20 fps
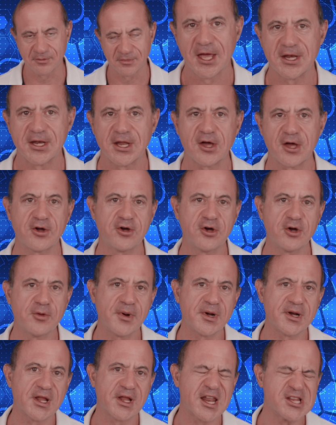Now,
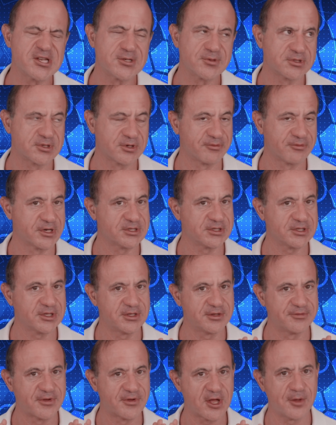Kubernetes was originally
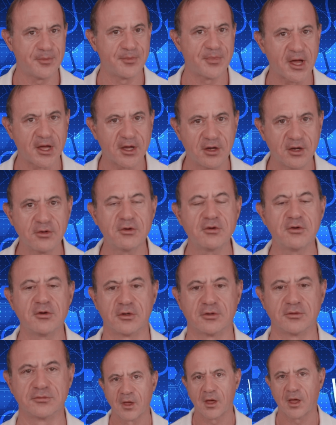developed by Google,